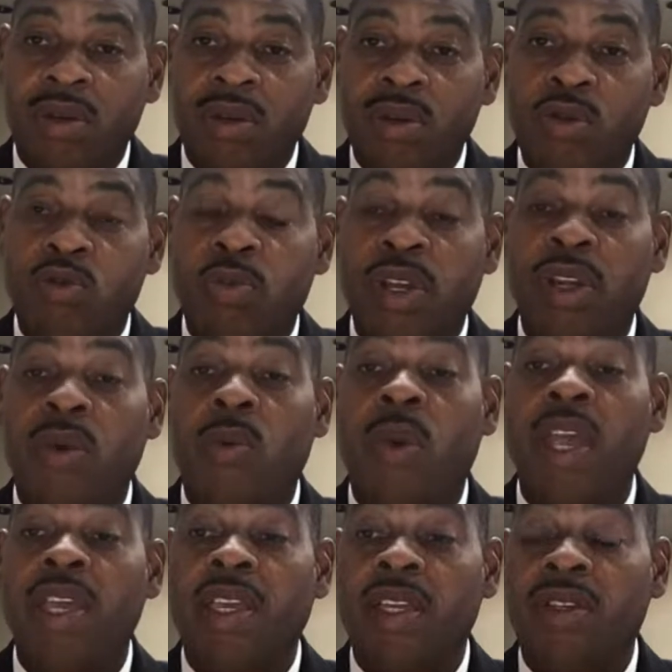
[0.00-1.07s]
who've been
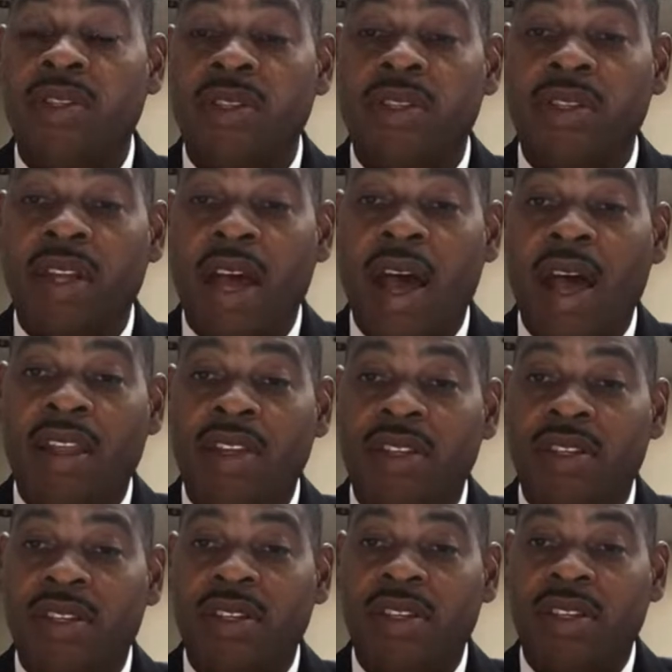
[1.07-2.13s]
awakened to the
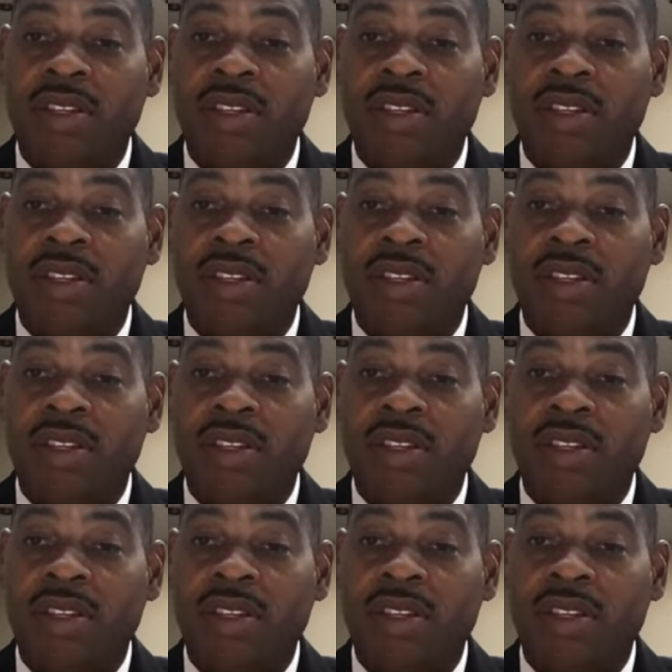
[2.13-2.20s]
knowledge,